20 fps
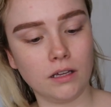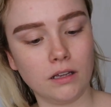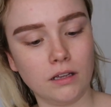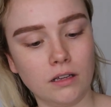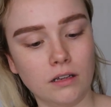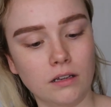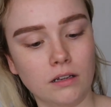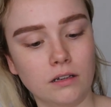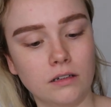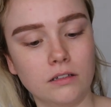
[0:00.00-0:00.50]

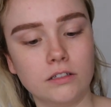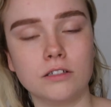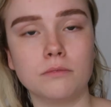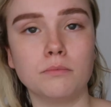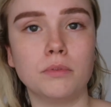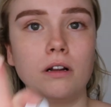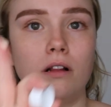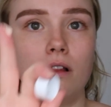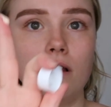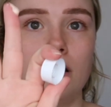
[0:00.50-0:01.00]
And
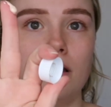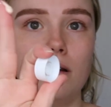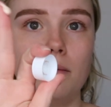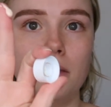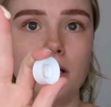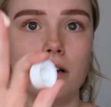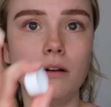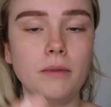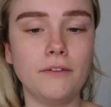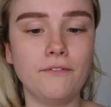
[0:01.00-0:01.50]
just put a little
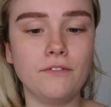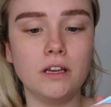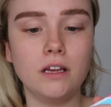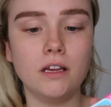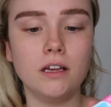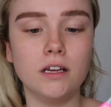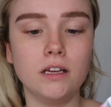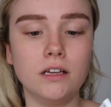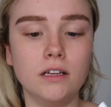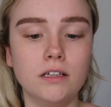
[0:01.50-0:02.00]
bit on my
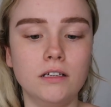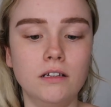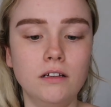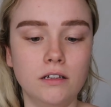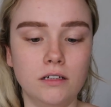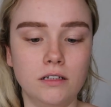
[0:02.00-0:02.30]
finger.